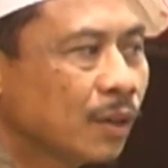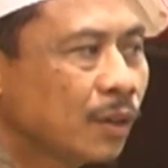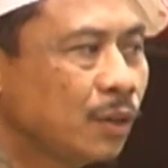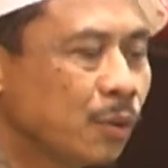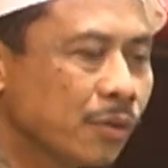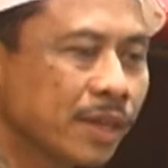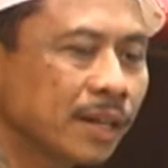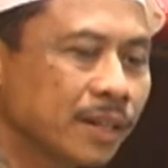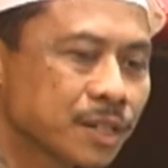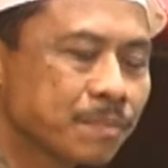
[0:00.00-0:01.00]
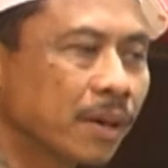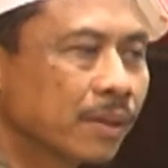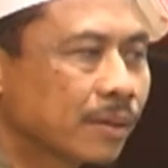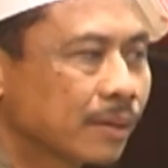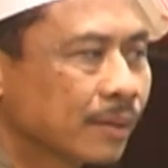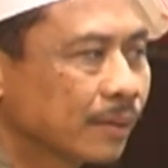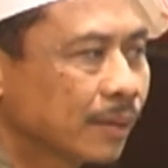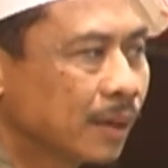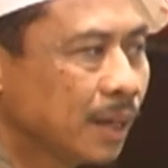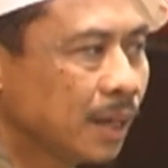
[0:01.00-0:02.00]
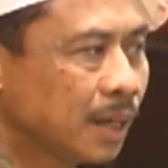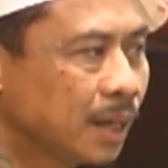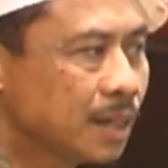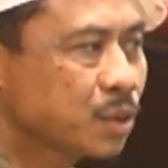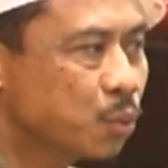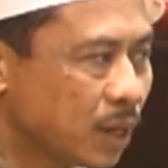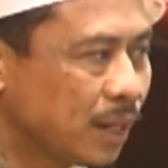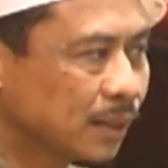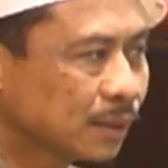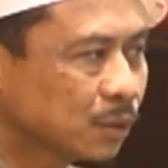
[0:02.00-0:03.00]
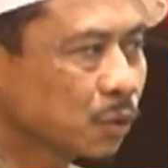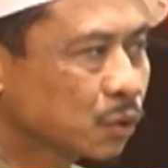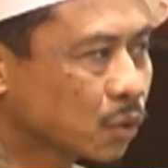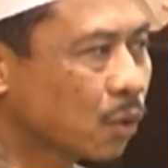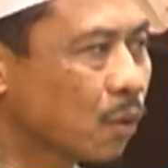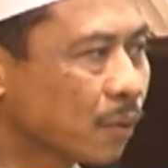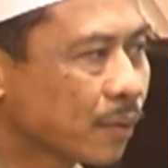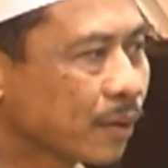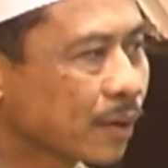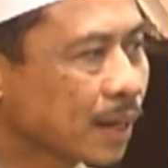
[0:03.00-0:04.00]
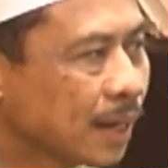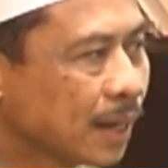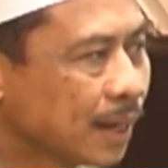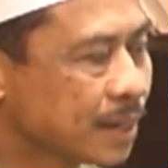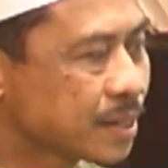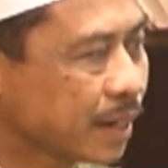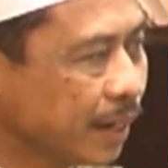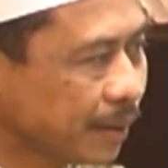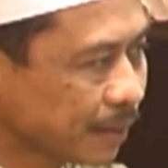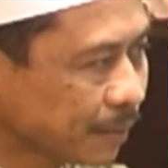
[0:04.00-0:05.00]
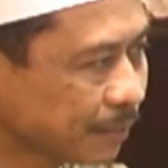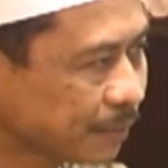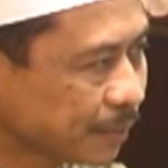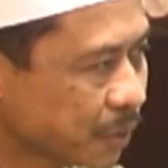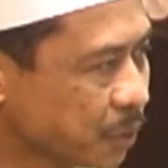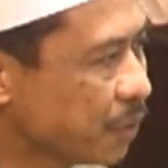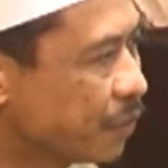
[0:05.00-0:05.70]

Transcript: do you think this mother is willing to throw his kid to the